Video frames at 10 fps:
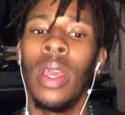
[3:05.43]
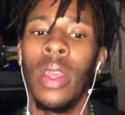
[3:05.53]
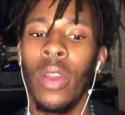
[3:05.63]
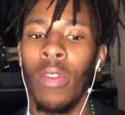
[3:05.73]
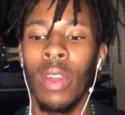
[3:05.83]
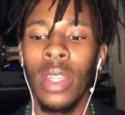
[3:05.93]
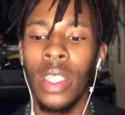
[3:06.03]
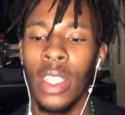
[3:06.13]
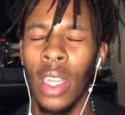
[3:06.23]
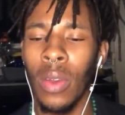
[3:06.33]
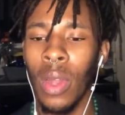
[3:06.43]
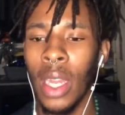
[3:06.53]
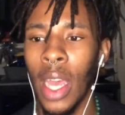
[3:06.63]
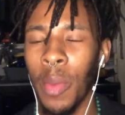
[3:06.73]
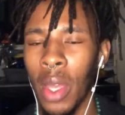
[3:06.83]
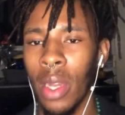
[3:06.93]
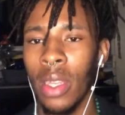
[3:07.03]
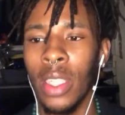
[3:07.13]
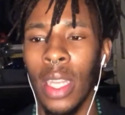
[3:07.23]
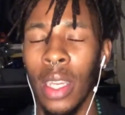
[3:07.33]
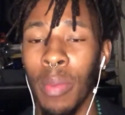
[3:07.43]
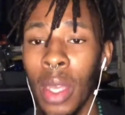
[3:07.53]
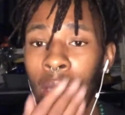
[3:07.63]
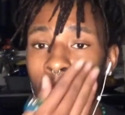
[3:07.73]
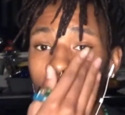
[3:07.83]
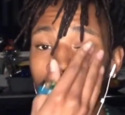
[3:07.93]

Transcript: You're on this channel and I'm channeling messages